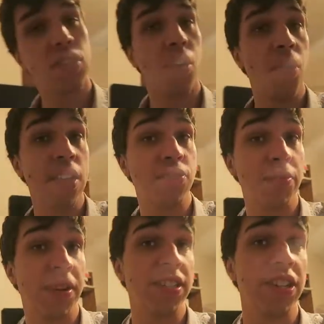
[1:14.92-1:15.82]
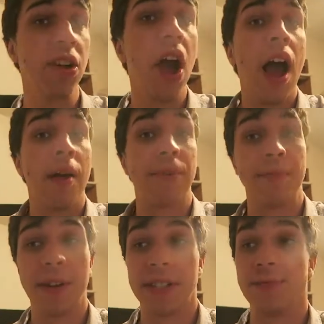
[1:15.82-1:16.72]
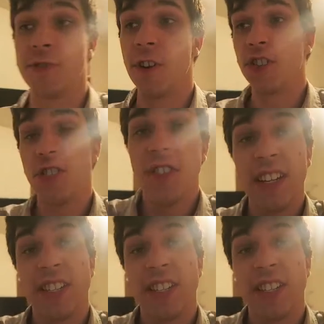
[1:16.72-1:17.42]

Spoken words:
so that's what I'm gonna do. I'm gonna put some groceries away.